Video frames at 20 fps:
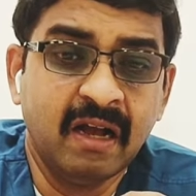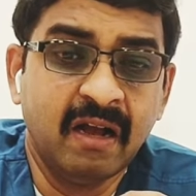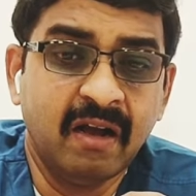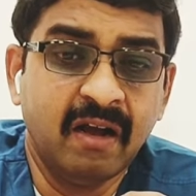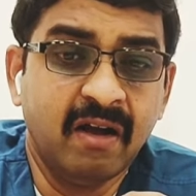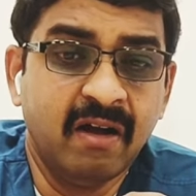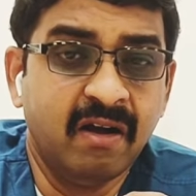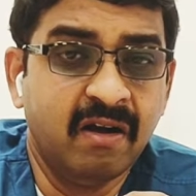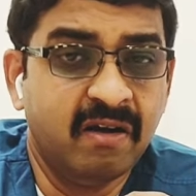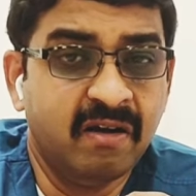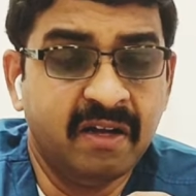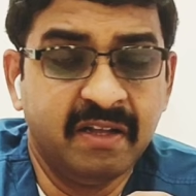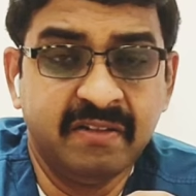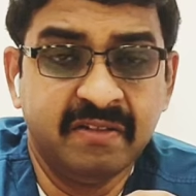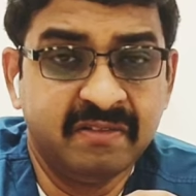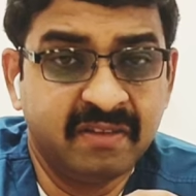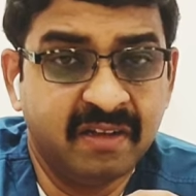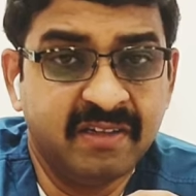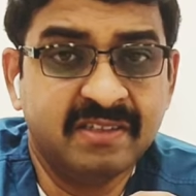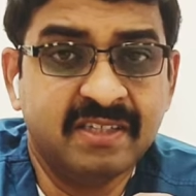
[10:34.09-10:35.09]
Uh,
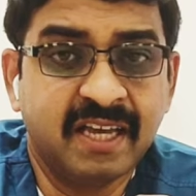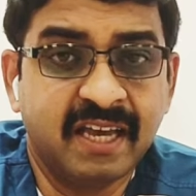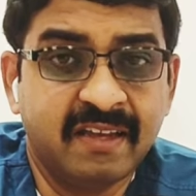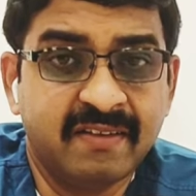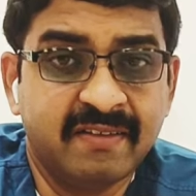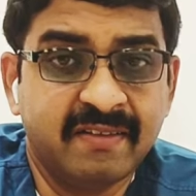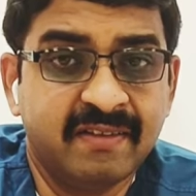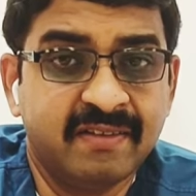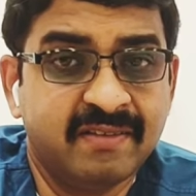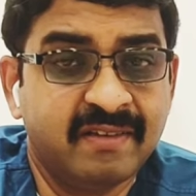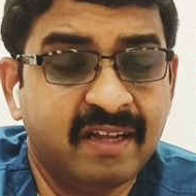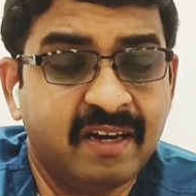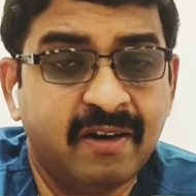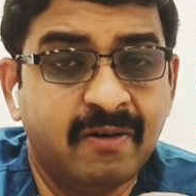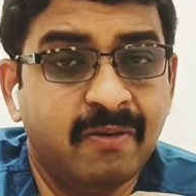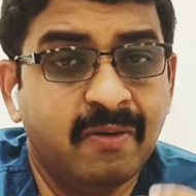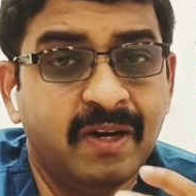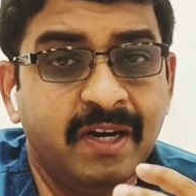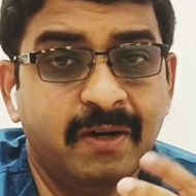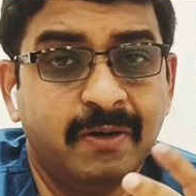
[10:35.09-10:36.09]
in such cases, there
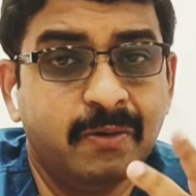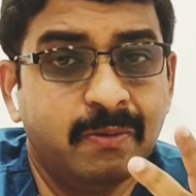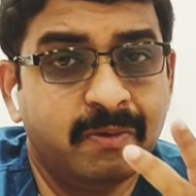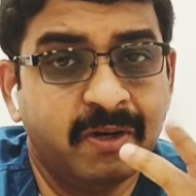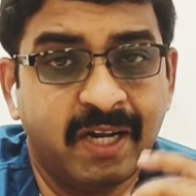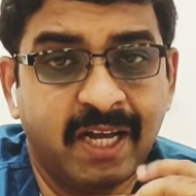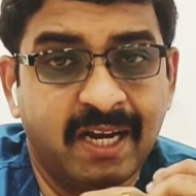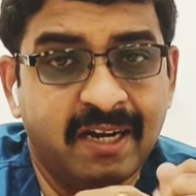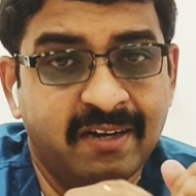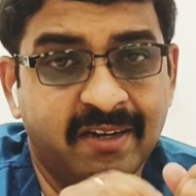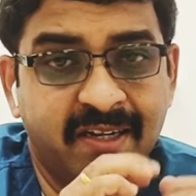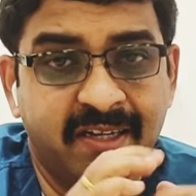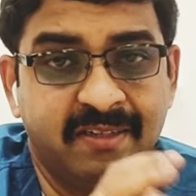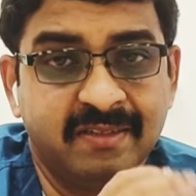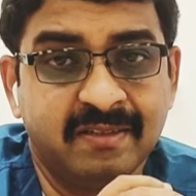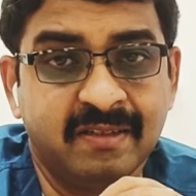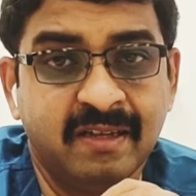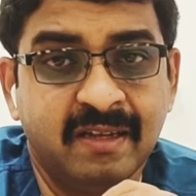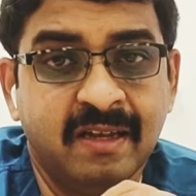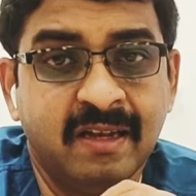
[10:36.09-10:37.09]
are only two modalities
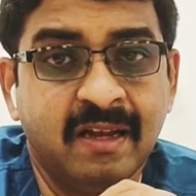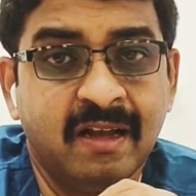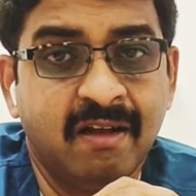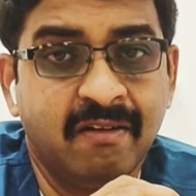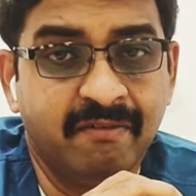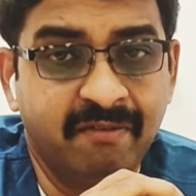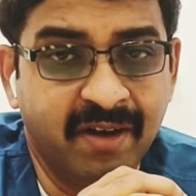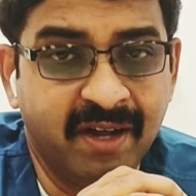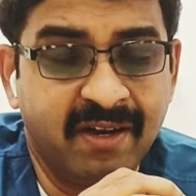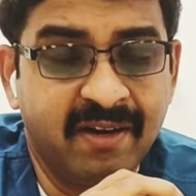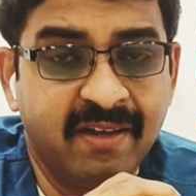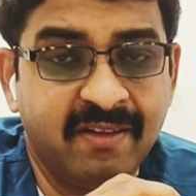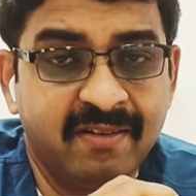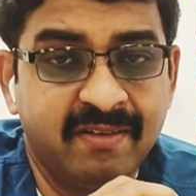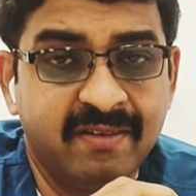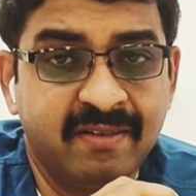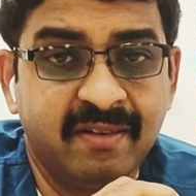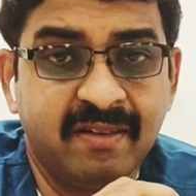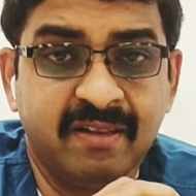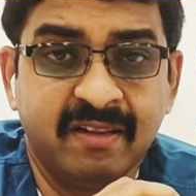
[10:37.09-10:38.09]
one
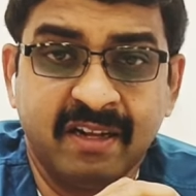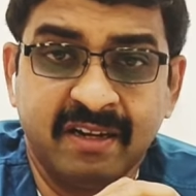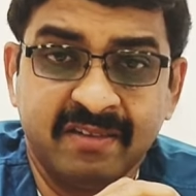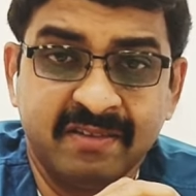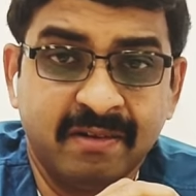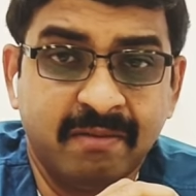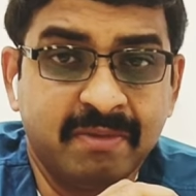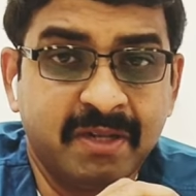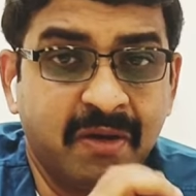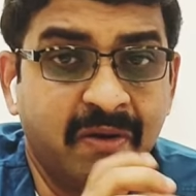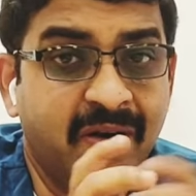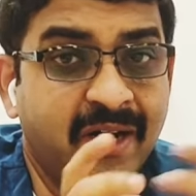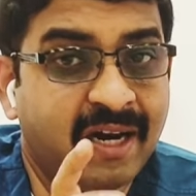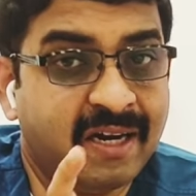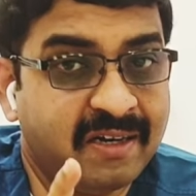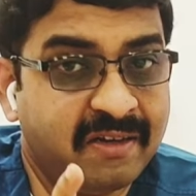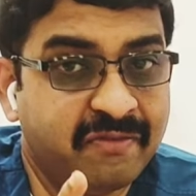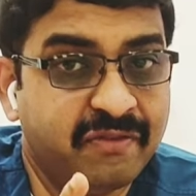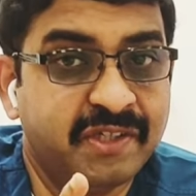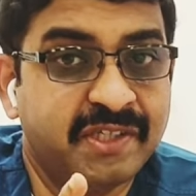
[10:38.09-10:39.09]
is there is something called
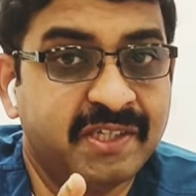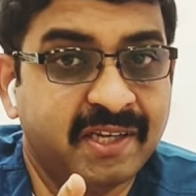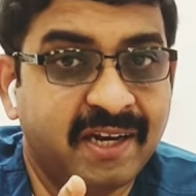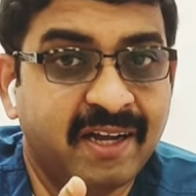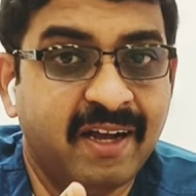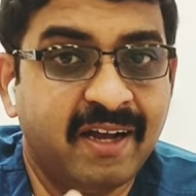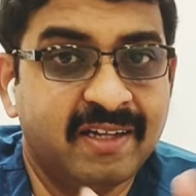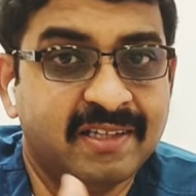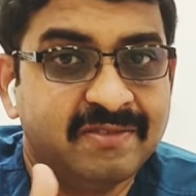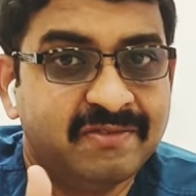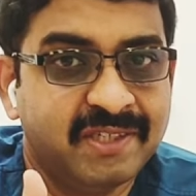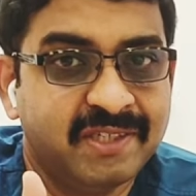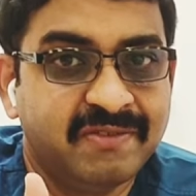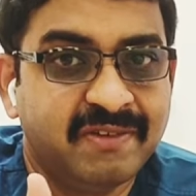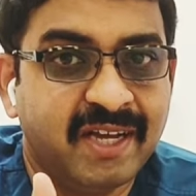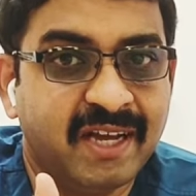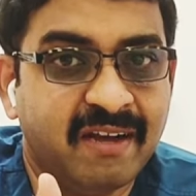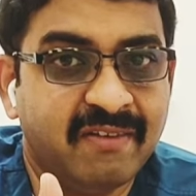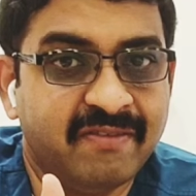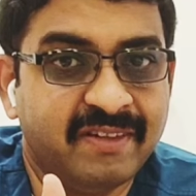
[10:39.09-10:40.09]
artificial hearts which
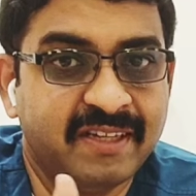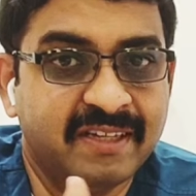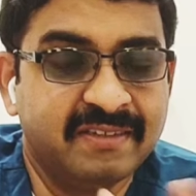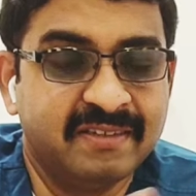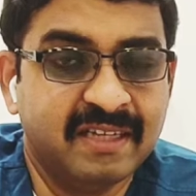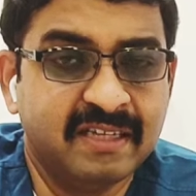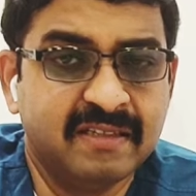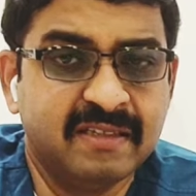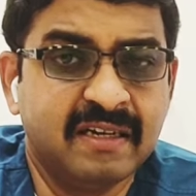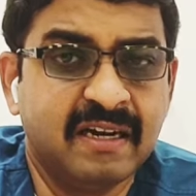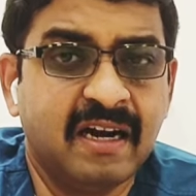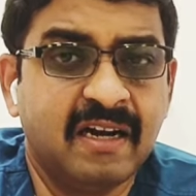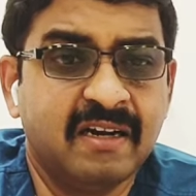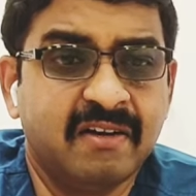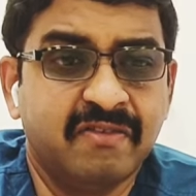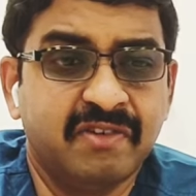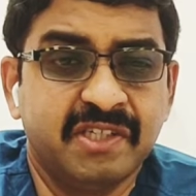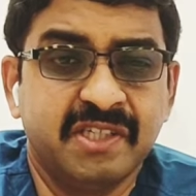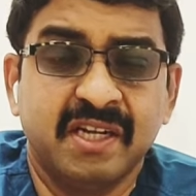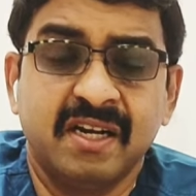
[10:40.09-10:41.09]
we have these days. And
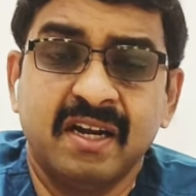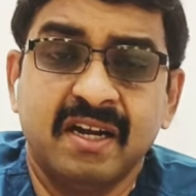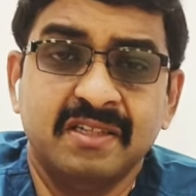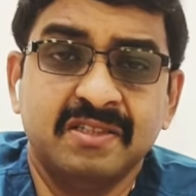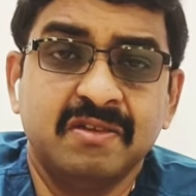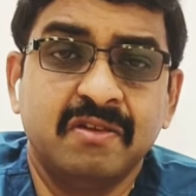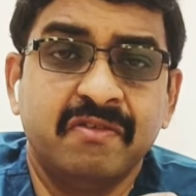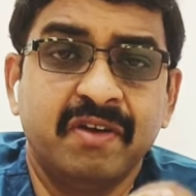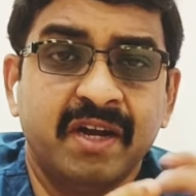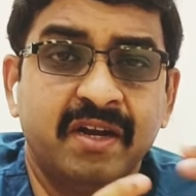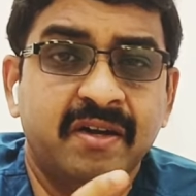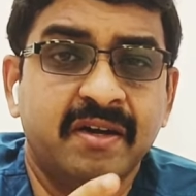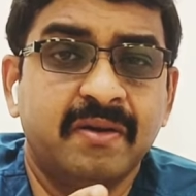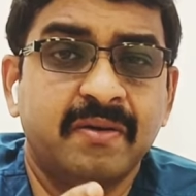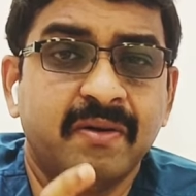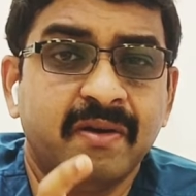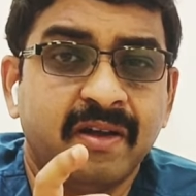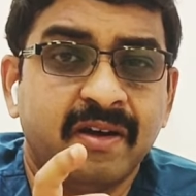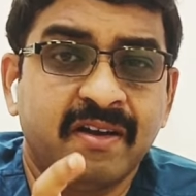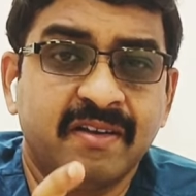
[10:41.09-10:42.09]
artificial hearts are
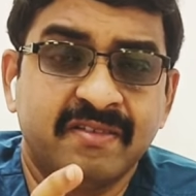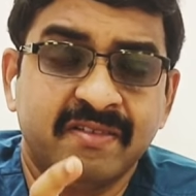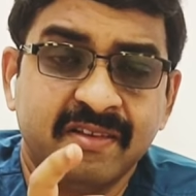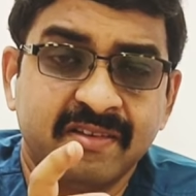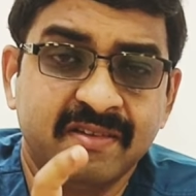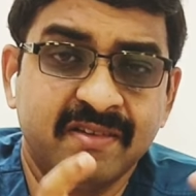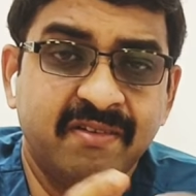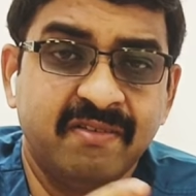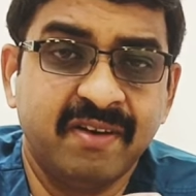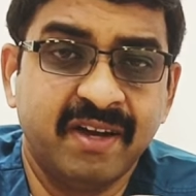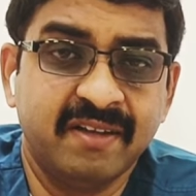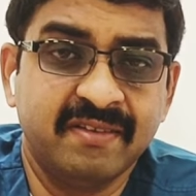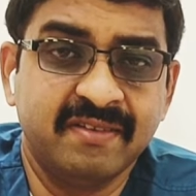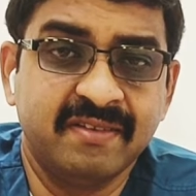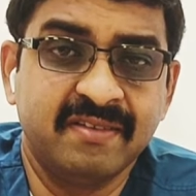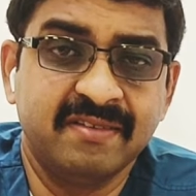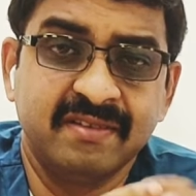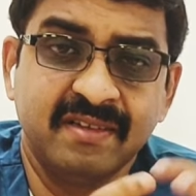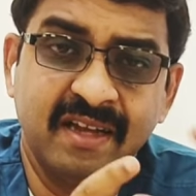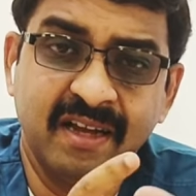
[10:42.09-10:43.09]
ventricular assist
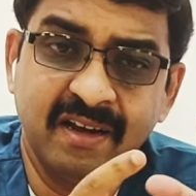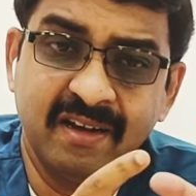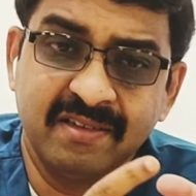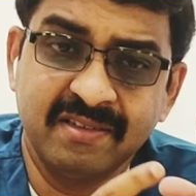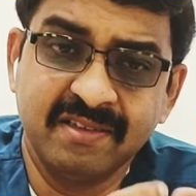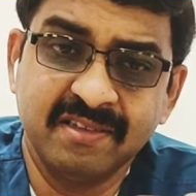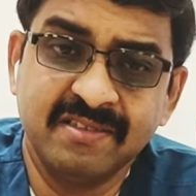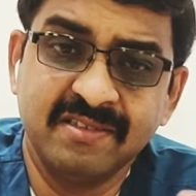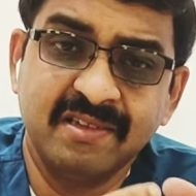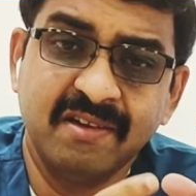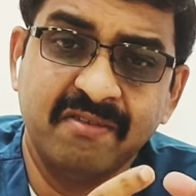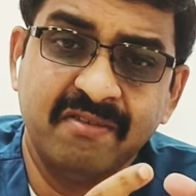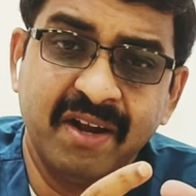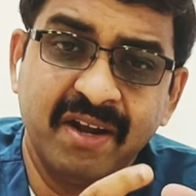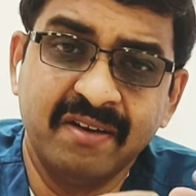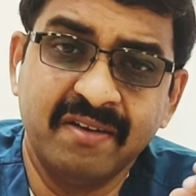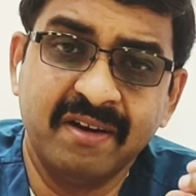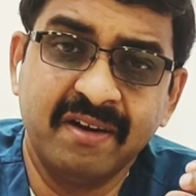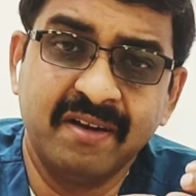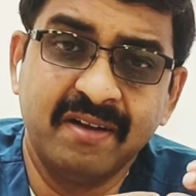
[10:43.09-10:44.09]
devices, they assist the
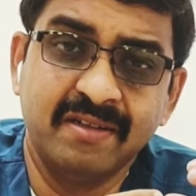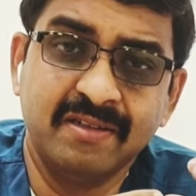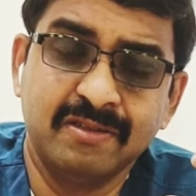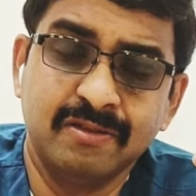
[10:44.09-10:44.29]
ventricle.